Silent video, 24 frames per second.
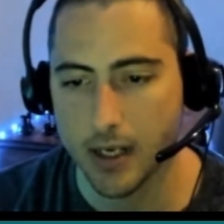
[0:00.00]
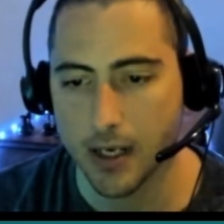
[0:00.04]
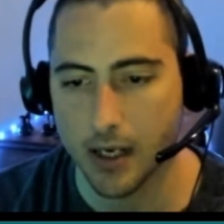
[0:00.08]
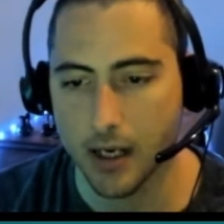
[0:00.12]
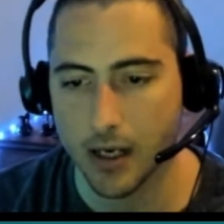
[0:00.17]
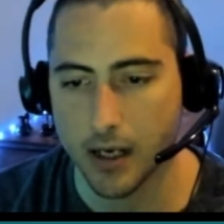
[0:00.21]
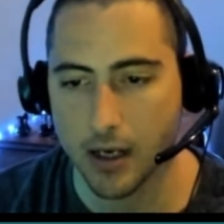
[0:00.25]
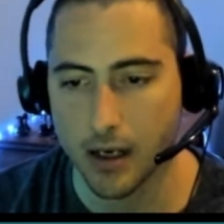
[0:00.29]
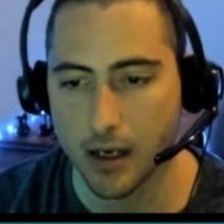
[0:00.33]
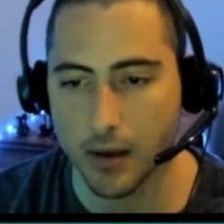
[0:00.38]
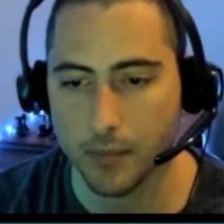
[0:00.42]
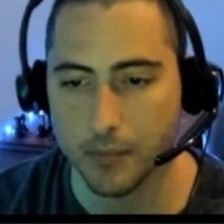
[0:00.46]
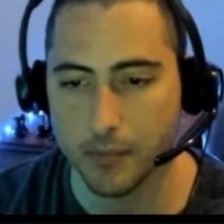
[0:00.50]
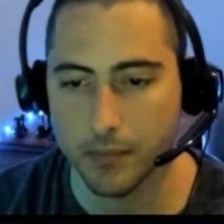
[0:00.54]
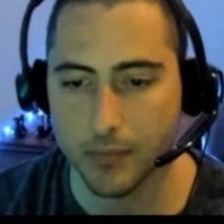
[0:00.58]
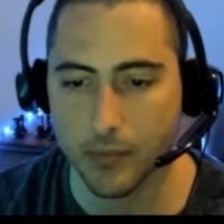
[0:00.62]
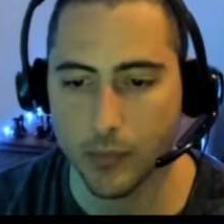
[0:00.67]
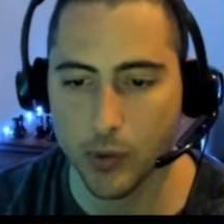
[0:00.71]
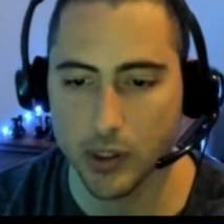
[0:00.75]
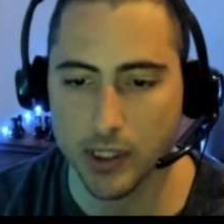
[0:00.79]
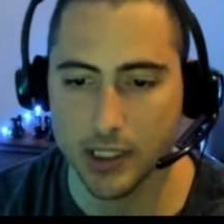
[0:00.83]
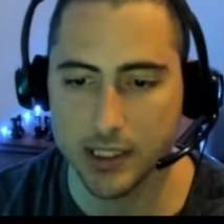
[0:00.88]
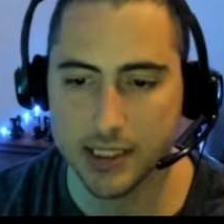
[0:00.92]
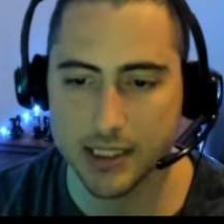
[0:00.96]
Um,
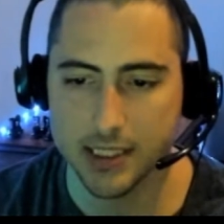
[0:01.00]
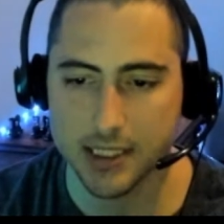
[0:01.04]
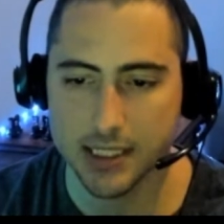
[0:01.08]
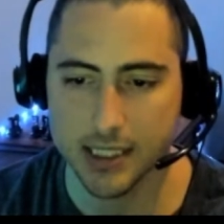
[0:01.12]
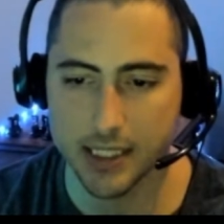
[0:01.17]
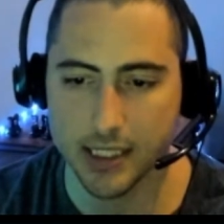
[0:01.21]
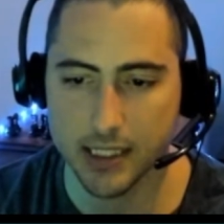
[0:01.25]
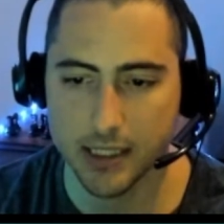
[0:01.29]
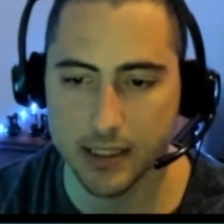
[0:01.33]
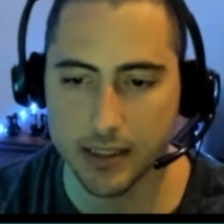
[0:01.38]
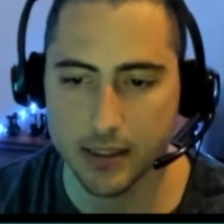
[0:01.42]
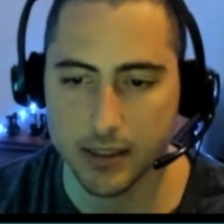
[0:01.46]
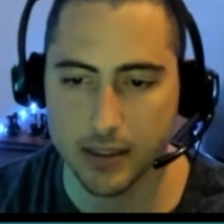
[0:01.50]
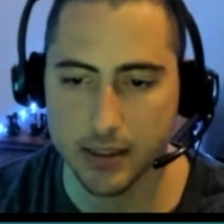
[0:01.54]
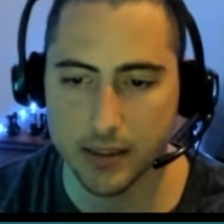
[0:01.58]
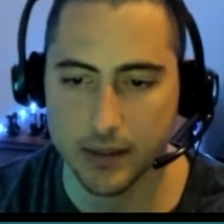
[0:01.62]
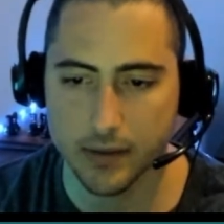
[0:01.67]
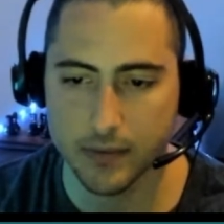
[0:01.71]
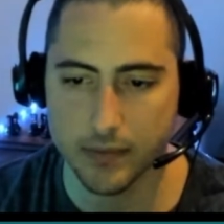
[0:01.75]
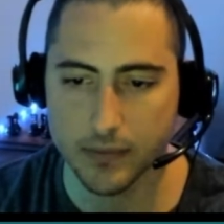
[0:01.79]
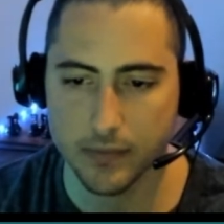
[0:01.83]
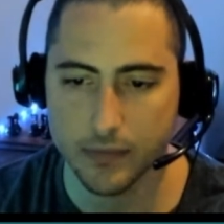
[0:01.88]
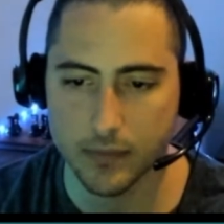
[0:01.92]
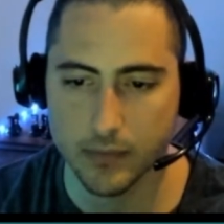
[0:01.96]
well, let's see.
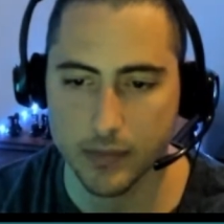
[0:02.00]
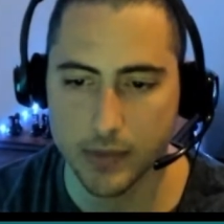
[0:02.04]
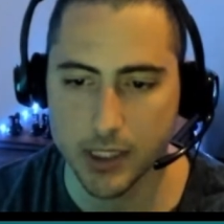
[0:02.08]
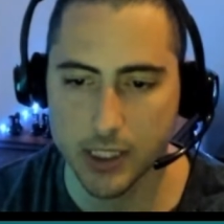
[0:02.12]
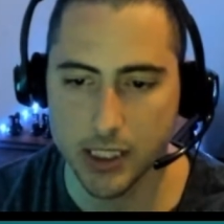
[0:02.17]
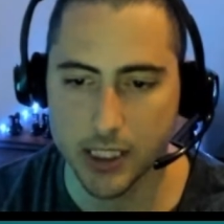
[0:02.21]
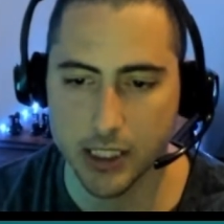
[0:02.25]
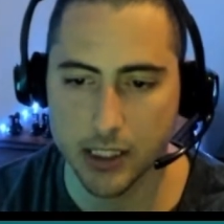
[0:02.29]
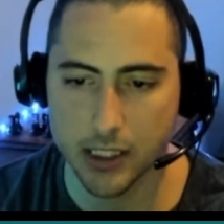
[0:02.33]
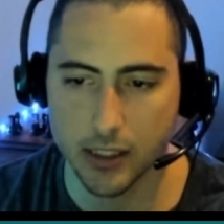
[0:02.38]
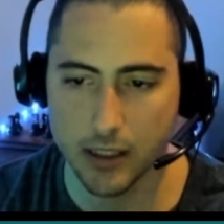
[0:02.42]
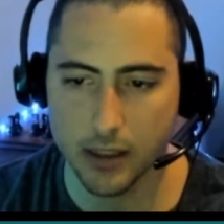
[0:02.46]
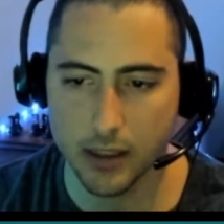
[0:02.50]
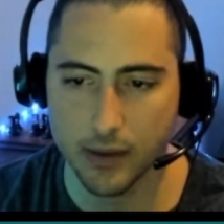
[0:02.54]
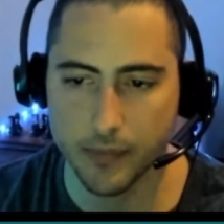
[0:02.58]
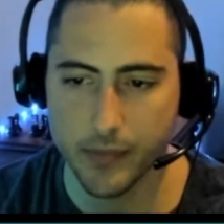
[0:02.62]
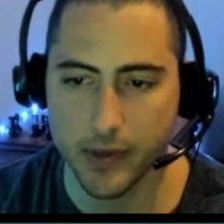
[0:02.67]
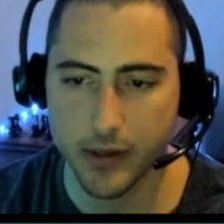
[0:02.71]
Here,